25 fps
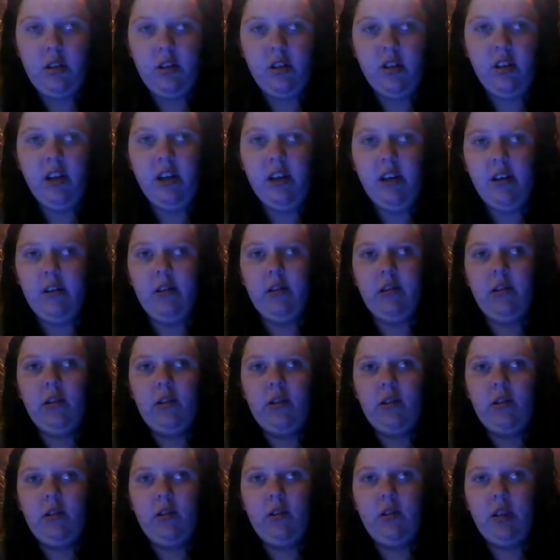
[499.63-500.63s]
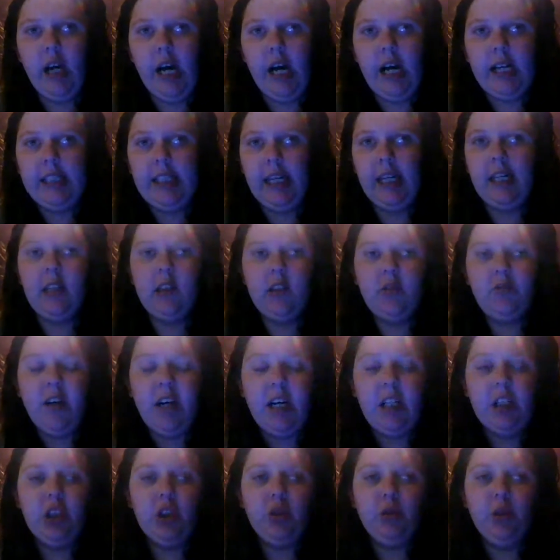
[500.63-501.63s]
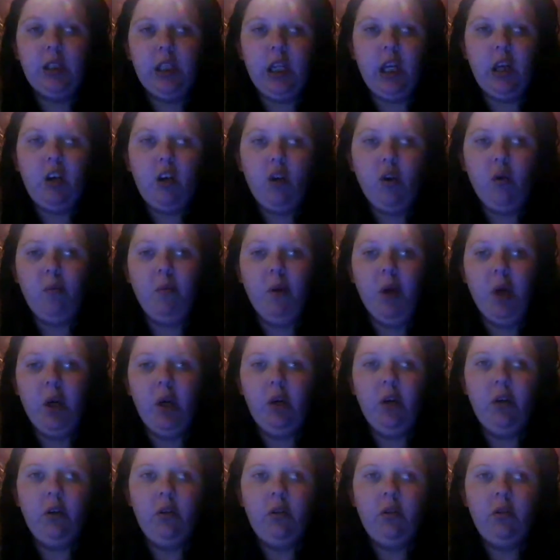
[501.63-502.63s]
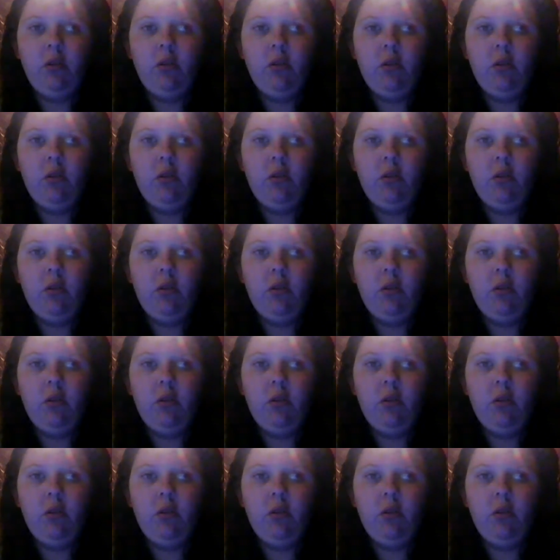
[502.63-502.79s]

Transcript: that identifies you as a human,